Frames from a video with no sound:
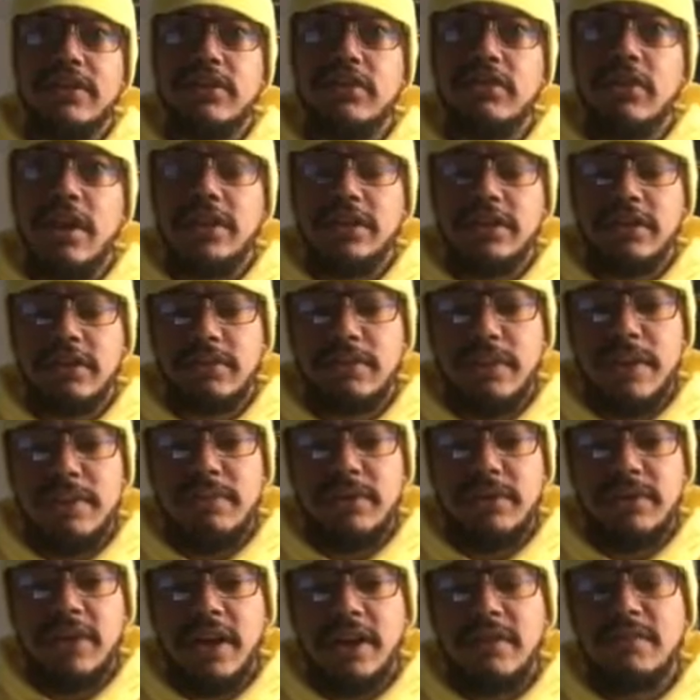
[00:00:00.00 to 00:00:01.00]
structural,
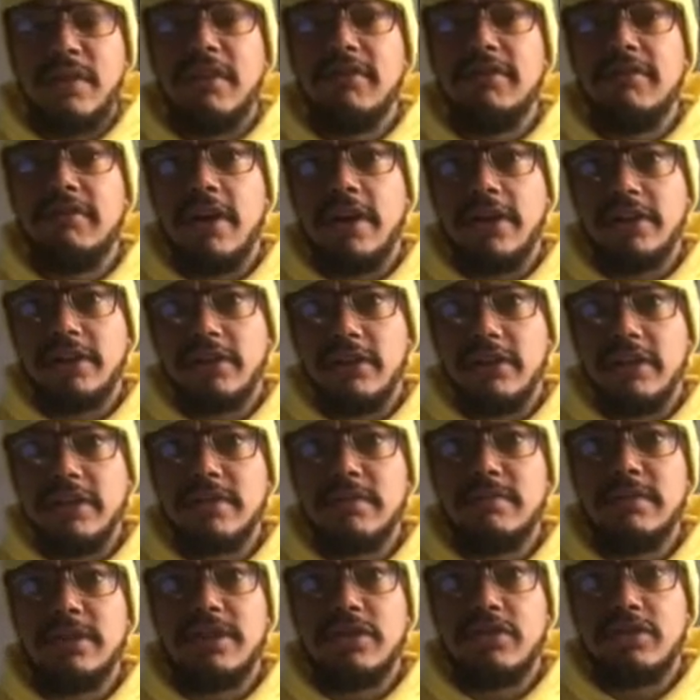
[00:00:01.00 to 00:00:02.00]
people talked about
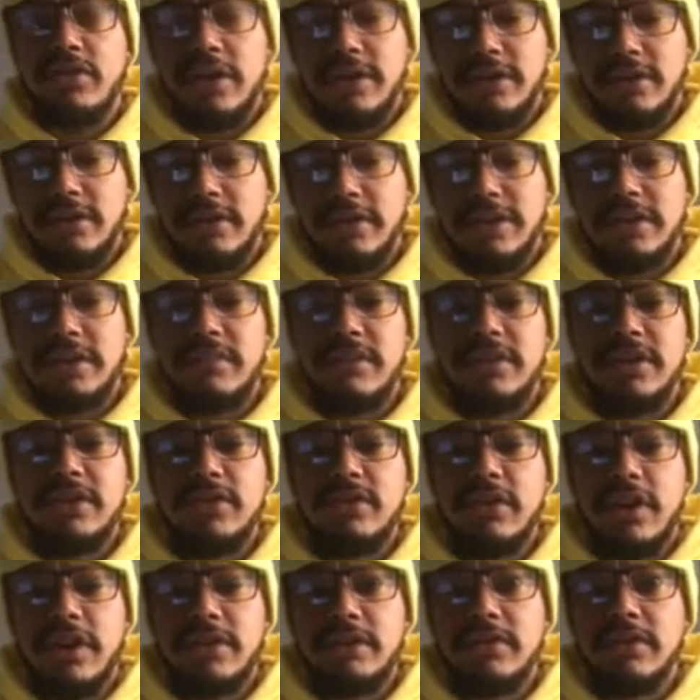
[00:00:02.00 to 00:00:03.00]
functionalism and structuralism and
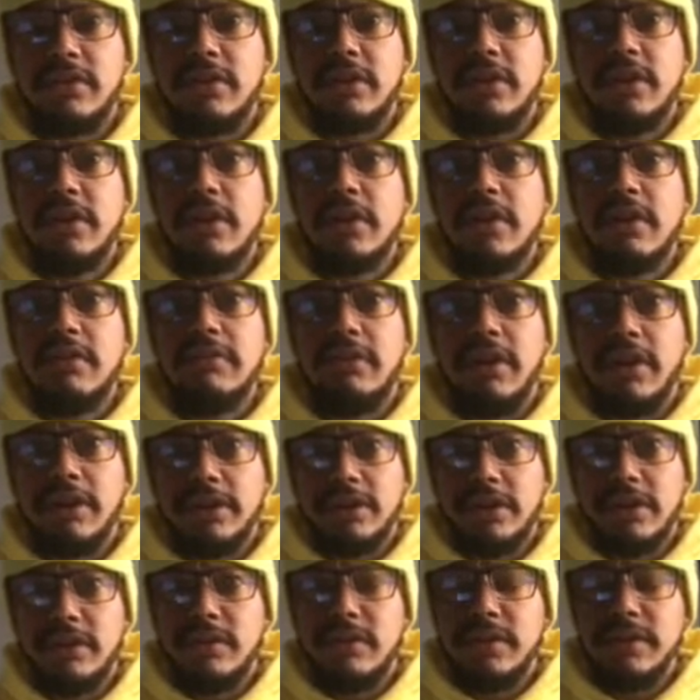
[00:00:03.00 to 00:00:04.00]
structural
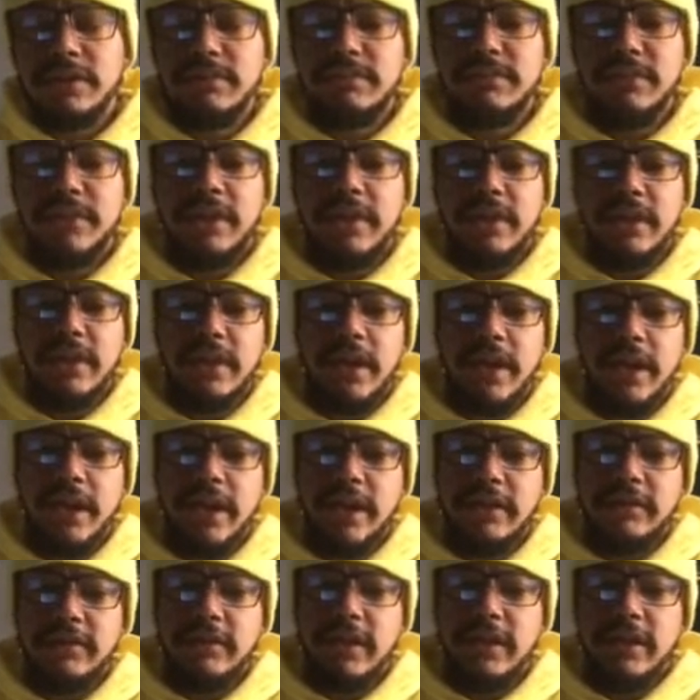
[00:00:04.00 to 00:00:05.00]
functionalism okay,
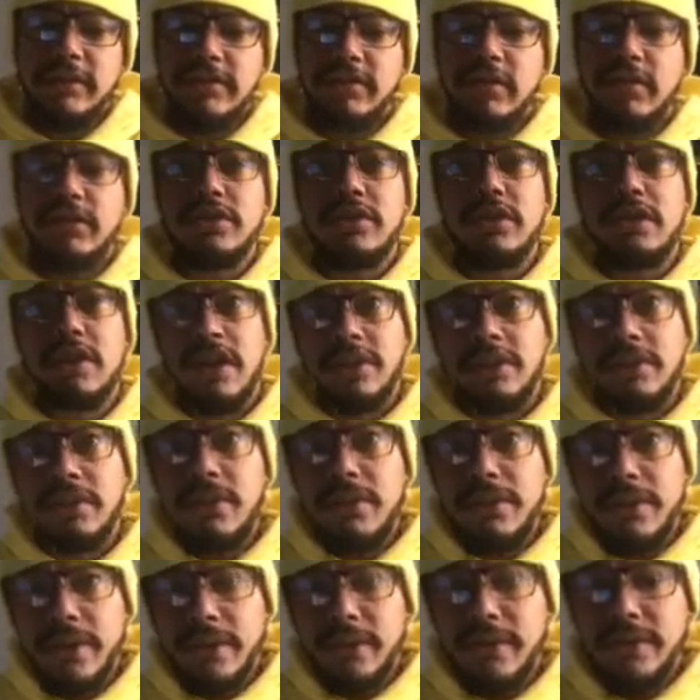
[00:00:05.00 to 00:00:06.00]
as, as
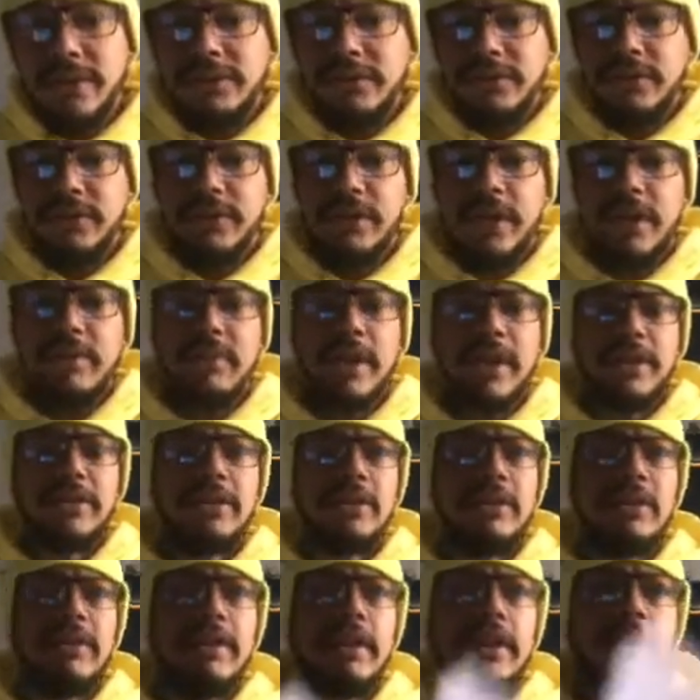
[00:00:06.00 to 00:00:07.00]
sociological theories. They
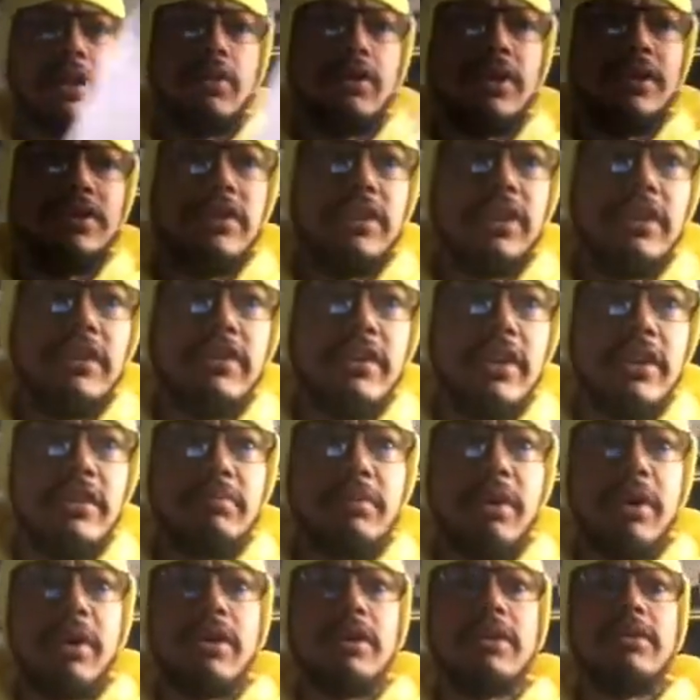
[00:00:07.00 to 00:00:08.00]
mentioned linguistics as
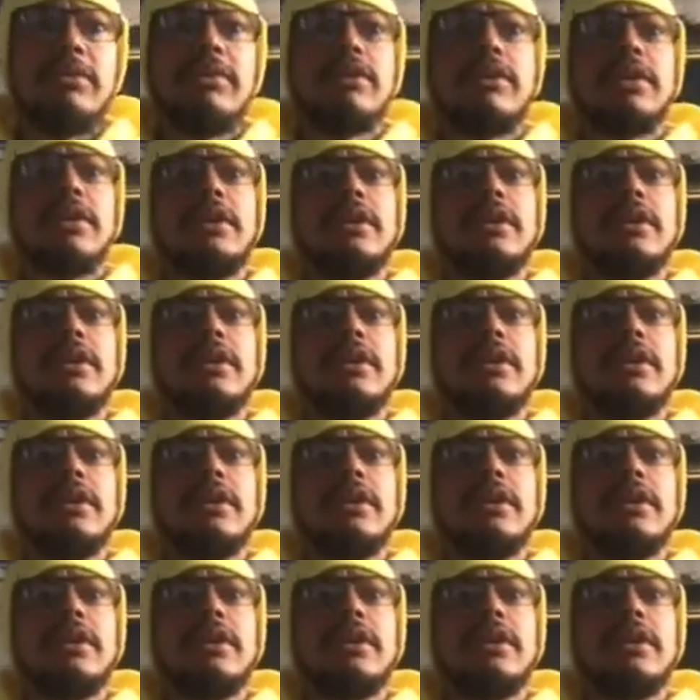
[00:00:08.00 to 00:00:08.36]
part of